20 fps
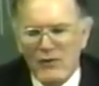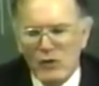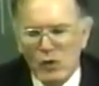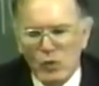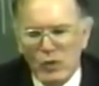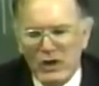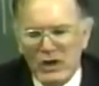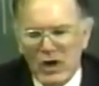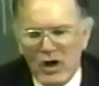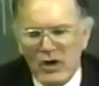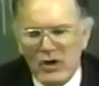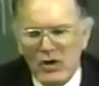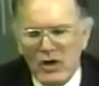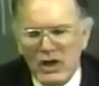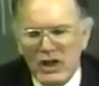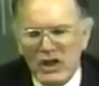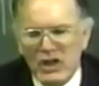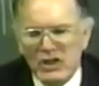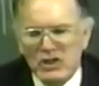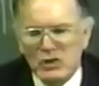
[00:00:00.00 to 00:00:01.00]
we utterly
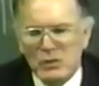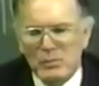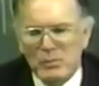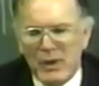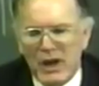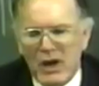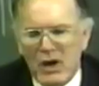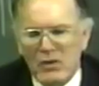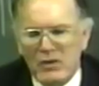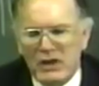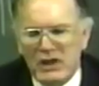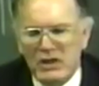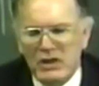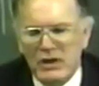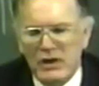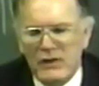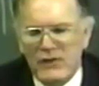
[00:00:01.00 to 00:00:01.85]
despair either to